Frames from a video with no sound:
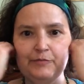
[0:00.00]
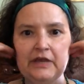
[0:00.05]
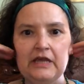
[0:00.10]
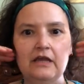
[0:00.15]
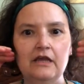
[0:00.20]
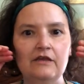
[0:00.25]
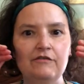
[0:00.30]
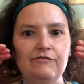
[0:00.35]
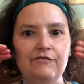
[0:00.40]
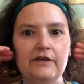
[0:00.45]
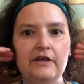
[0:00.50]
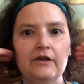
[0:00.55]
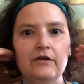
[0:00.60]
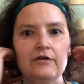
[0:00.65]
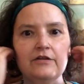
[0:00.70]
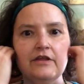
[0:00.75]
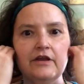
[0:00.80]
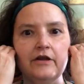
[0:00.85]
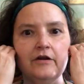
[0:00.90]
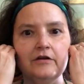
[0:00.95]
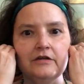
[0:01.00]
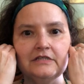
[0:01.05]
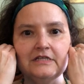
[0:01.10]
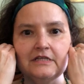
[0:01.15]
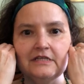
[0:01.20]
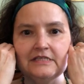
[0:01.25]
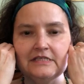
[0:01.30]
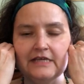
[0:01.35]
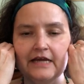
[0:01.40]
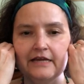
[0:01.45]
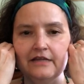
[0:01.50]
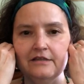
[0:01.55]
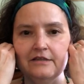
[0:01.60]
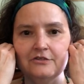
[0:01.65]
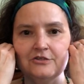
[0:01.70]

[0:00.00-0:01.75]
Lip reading: pinky finger there into the side of the